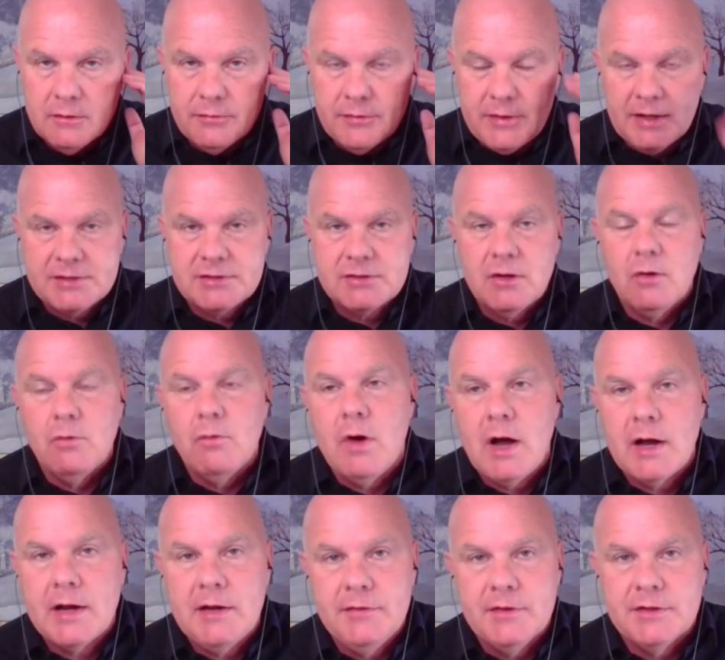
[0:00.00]
That's called
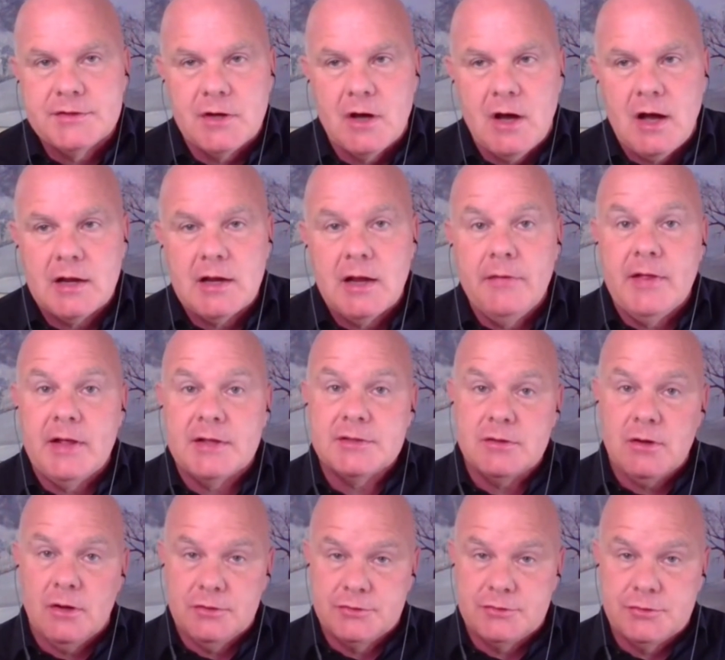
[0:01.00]
walking the talk, and that's
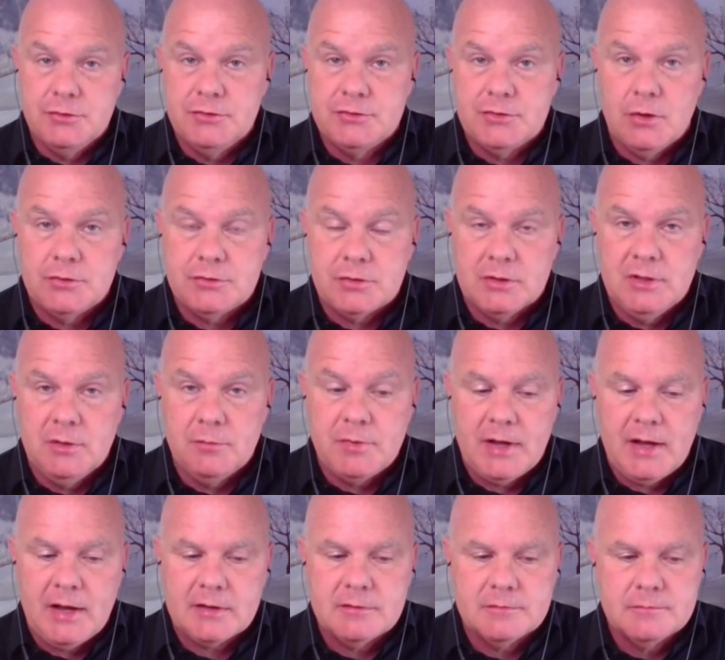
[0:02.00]
called true social
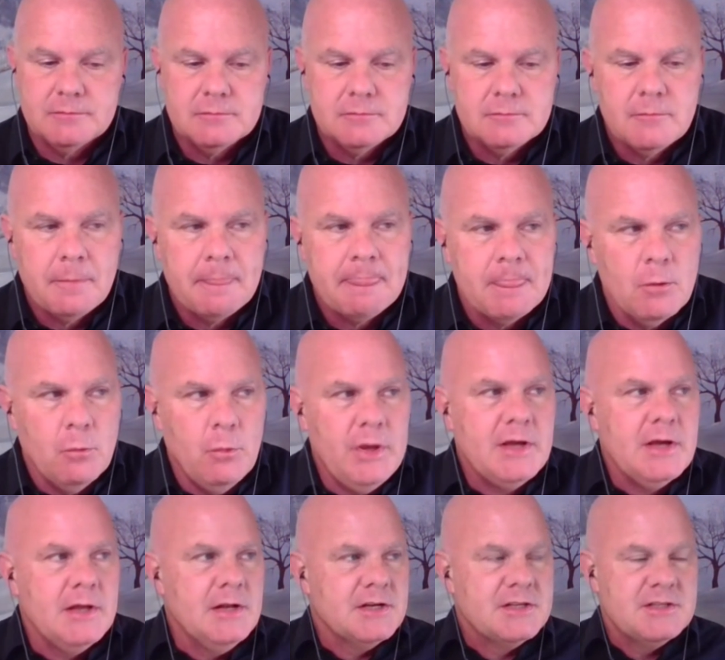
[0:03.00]
impact. We
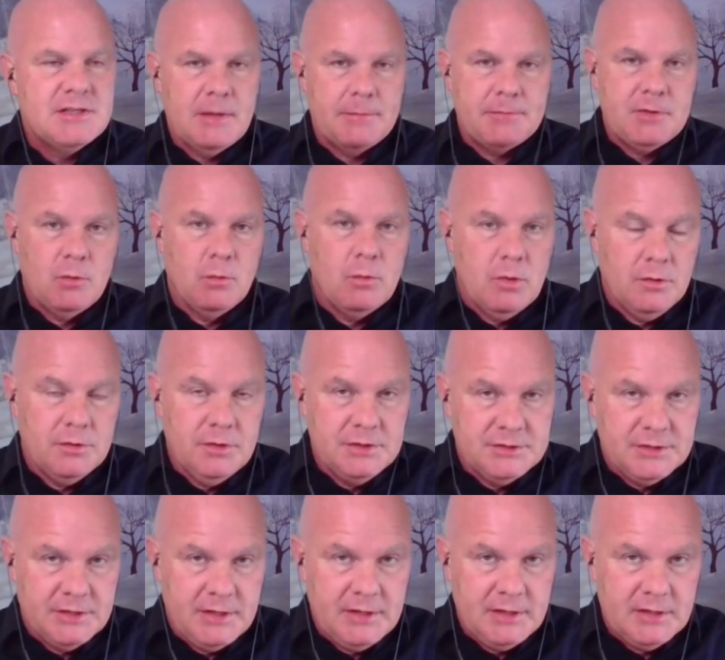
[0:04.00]
can accept the world
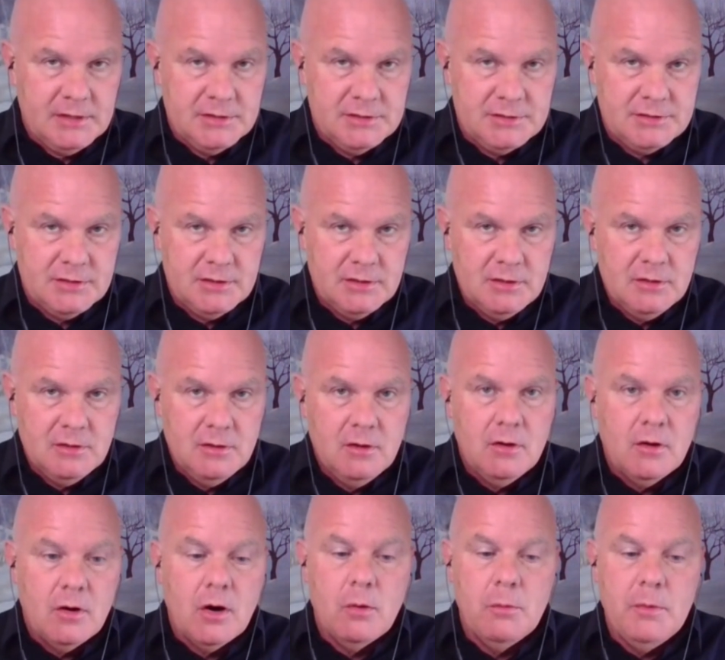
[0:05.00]
as it is,
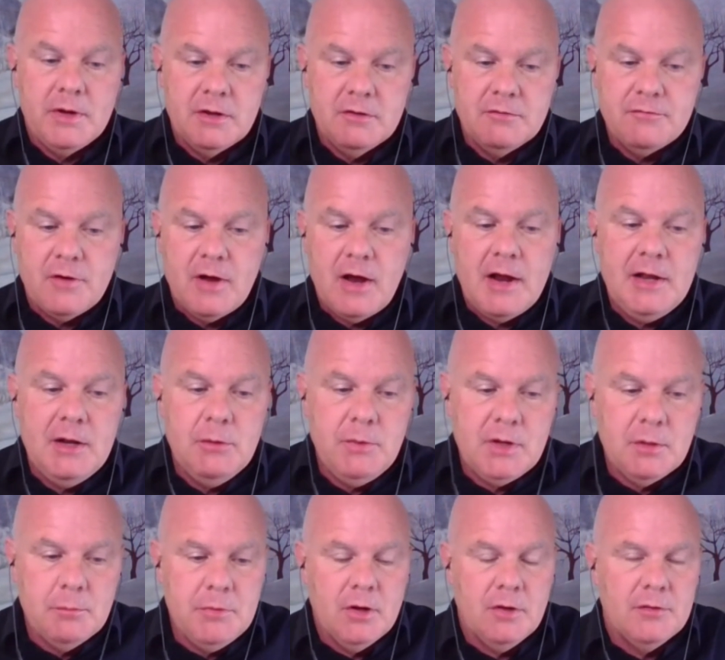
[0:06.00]
or we can find and we
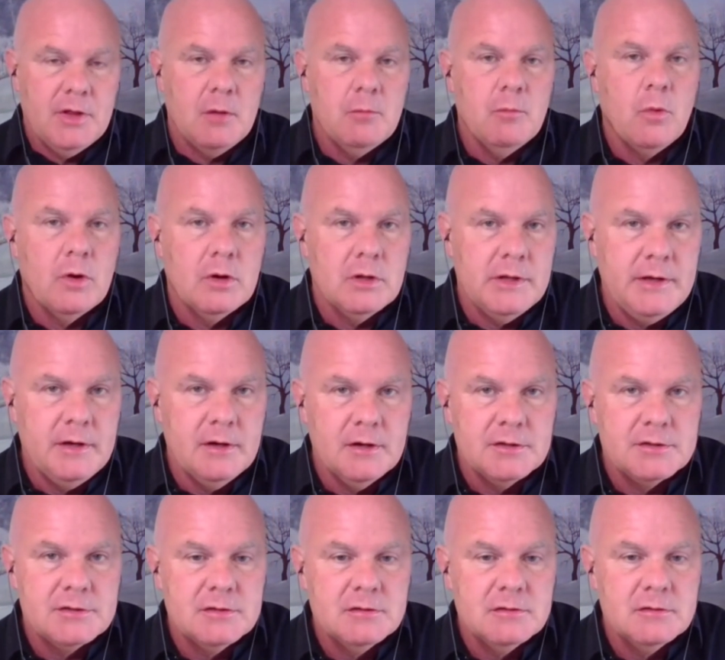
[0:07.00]
can build up more
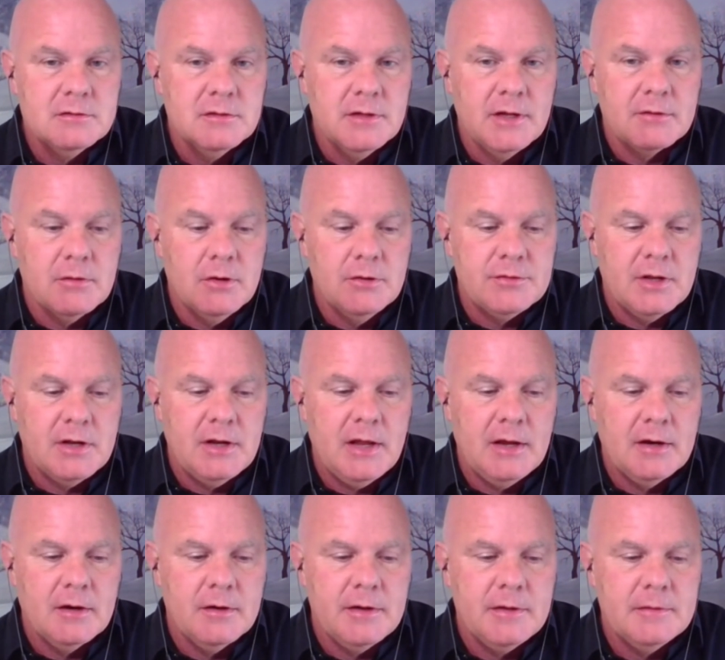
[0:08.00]
leaders like Roseanne
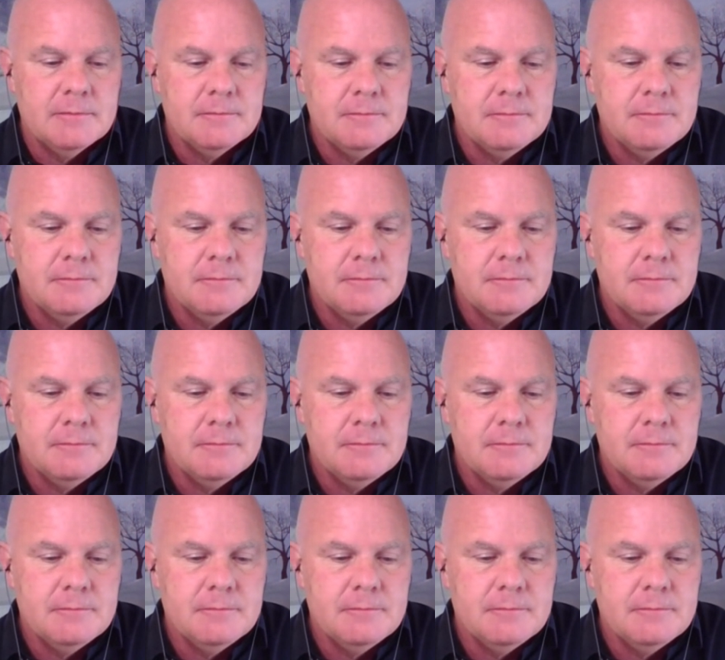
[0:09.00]
Haggerty.